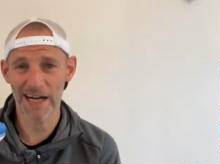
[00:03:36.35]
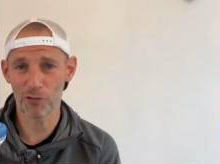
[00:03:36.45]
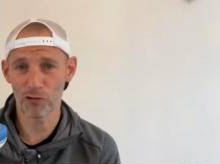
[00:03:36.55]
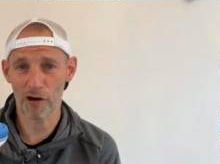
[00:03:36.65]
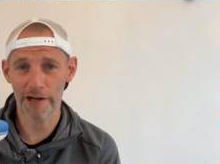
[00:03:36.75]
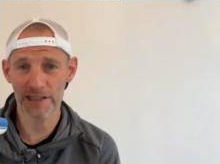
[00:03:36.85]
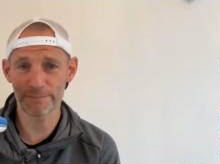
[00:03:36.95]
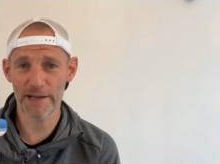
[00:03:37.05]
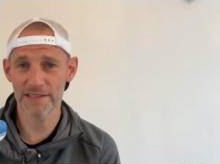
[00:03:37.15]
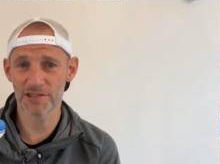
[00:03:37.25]
Altra, I
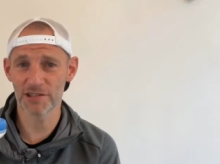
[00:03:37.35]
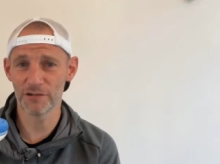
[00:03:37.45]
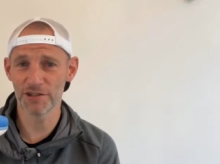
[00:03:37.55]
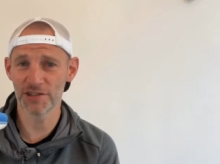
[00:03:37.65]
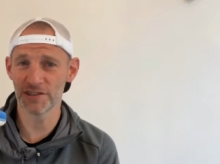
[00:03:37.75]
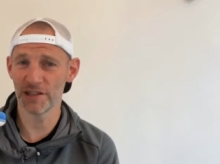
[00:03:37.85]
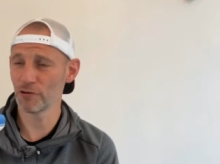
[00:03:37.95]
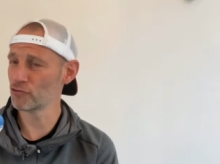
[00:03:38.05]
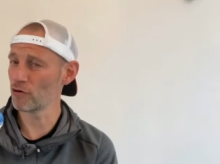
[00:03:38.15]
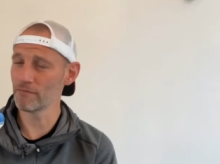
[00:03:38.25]
expected to notice the
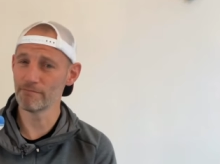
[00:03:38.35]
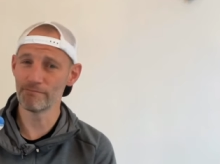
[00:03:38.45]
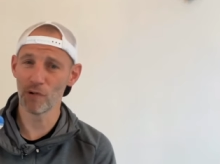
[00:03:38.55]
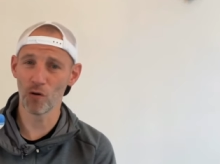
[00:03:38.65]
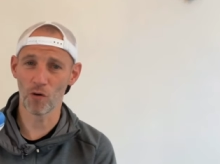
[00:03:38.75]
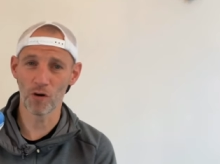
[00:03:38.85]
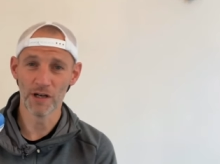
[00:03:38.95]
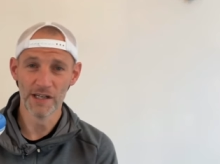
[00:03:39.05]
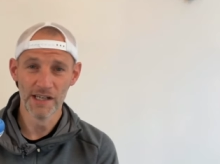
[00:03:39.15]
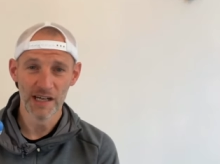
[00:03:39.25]
zero drop
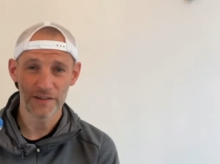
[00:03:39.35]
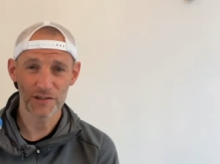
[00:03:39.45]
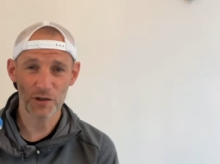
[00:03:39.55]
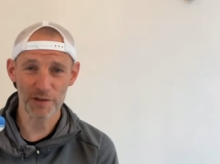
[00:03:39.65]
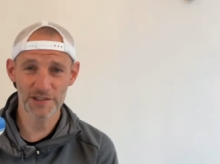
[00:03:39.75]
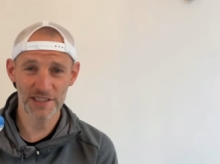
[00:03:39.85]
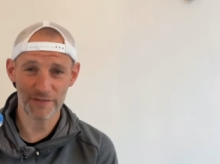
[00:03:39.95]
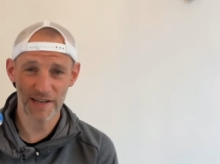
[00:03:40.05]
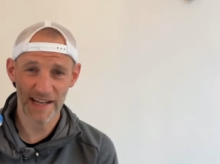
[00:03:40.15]
more. And the Torin 7